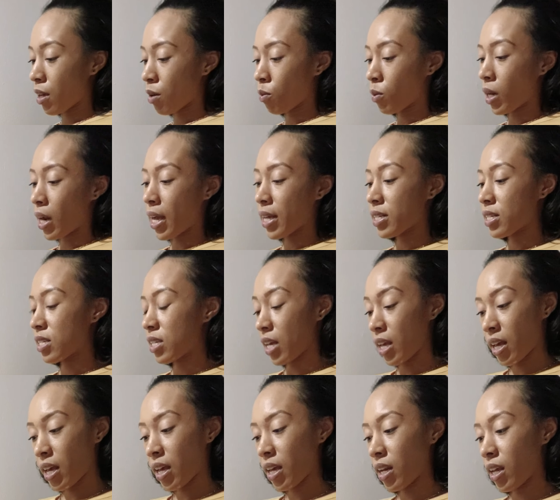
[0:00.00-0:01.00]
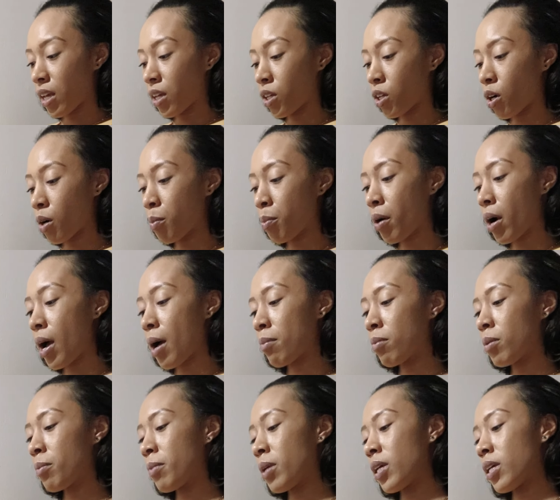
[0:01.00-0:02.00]
what I said, and your
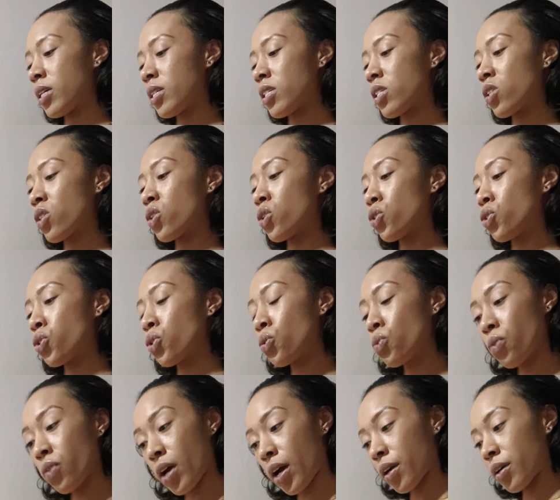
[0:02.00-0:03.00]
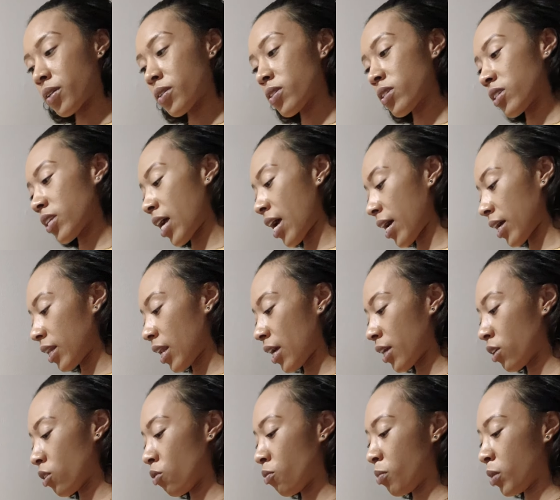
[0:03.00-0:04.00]
problem is the truth hurts. Act like
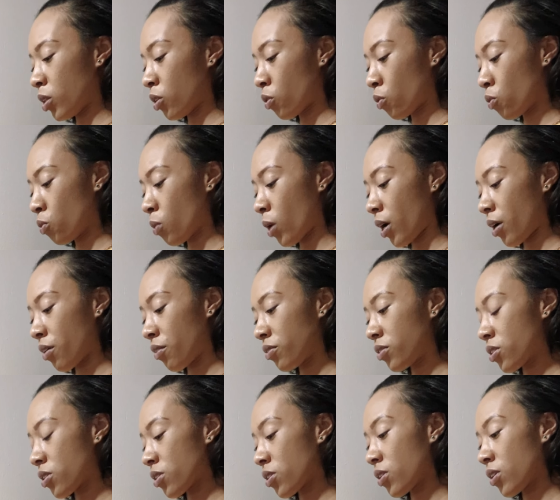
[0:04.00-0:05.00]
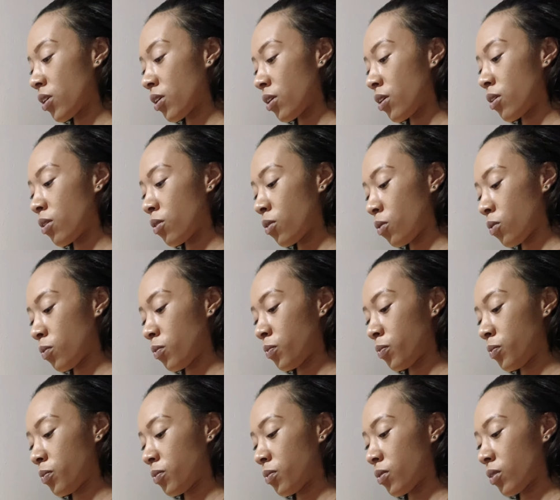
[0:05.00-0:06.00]
you've been through worse.
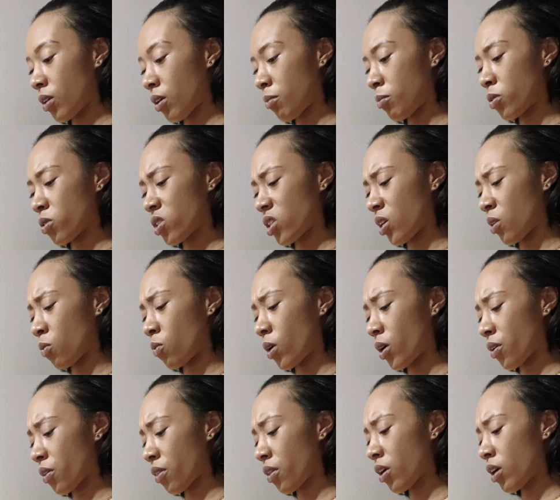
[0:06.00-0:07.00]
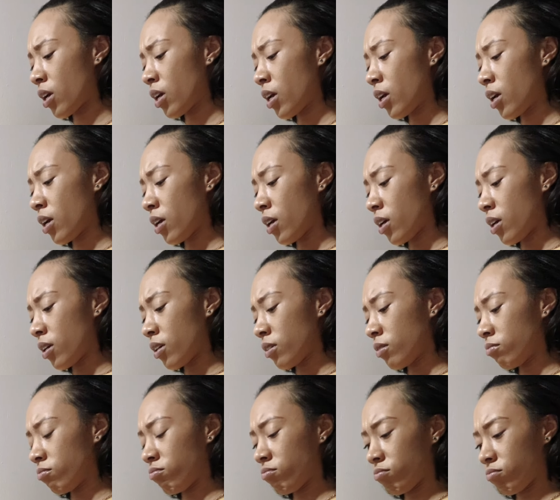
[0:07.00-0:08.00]
I almost said worth.
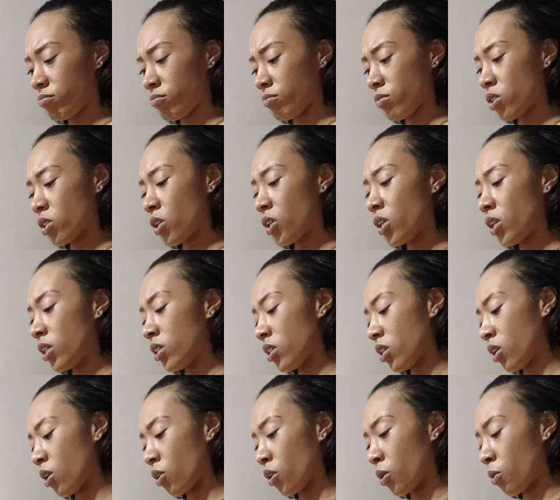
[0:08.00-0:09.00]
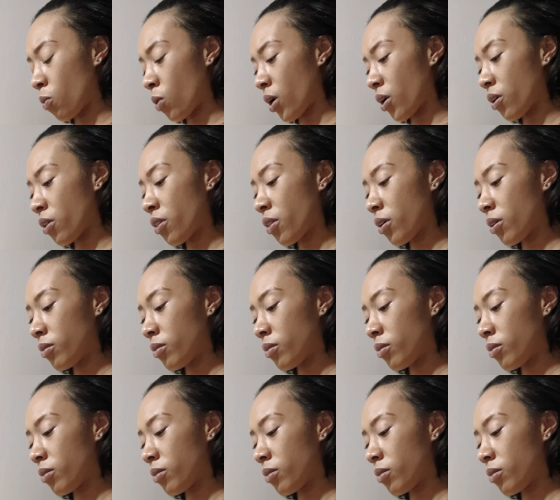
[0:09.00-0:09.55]
So you need to know your worth.